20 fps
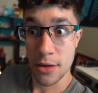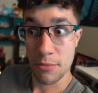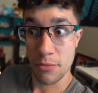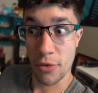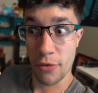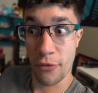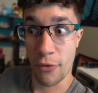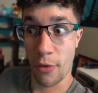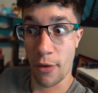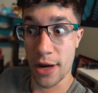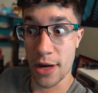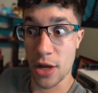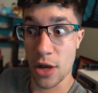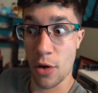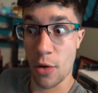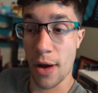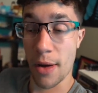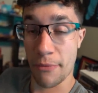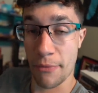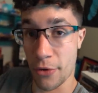Before I
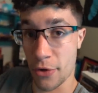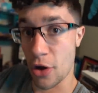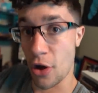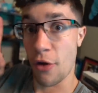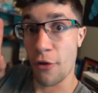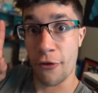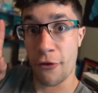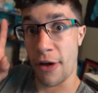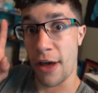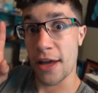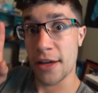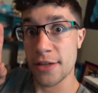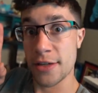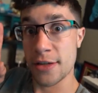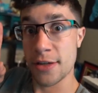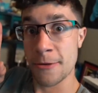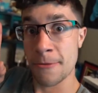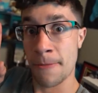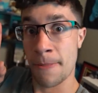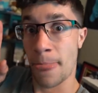go up for
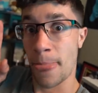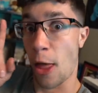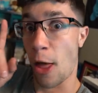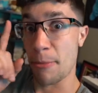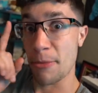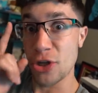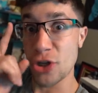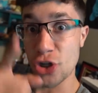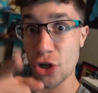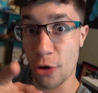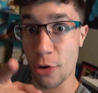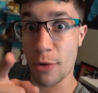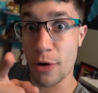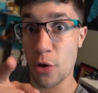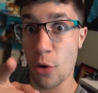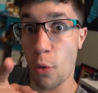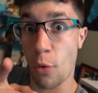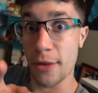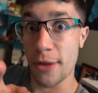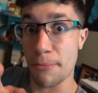GoFest, I'll be sure to
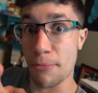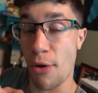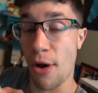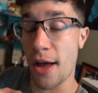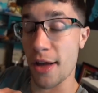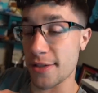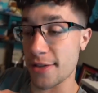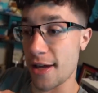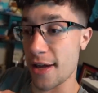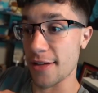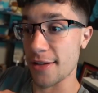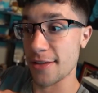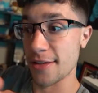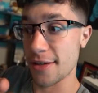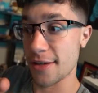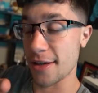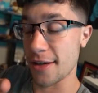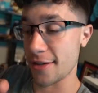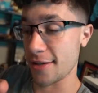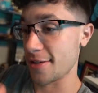record the process
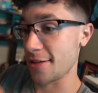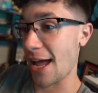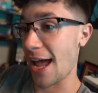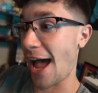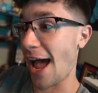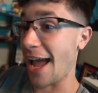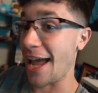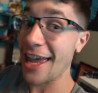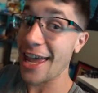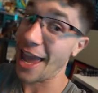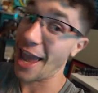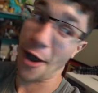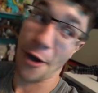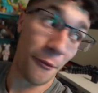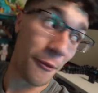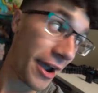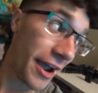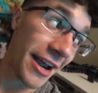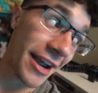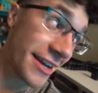because I can't
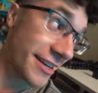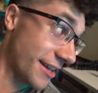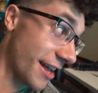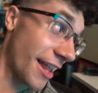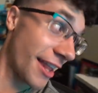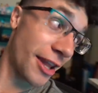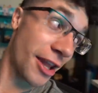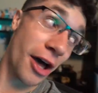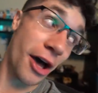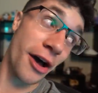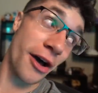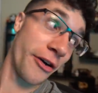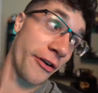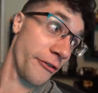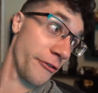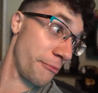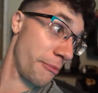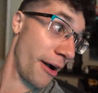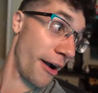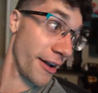wait because I
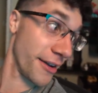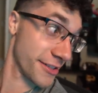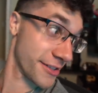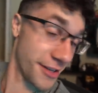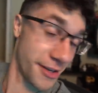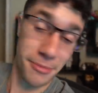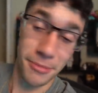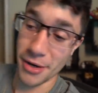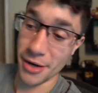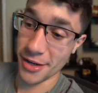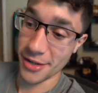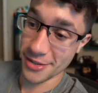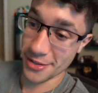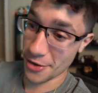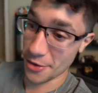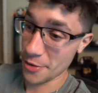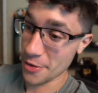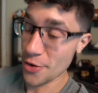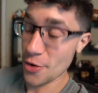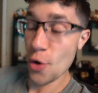love pasta, bro.
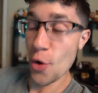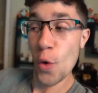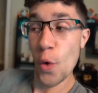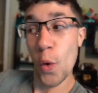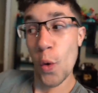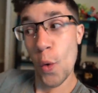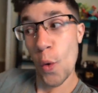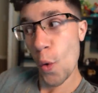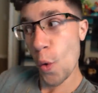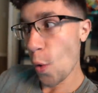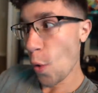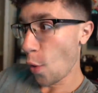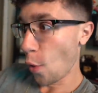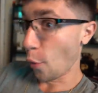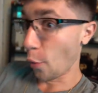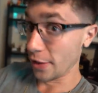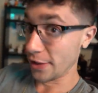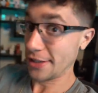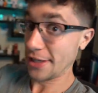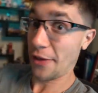So
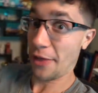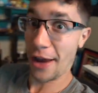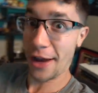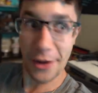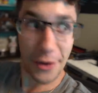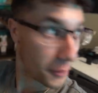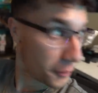we'll see how that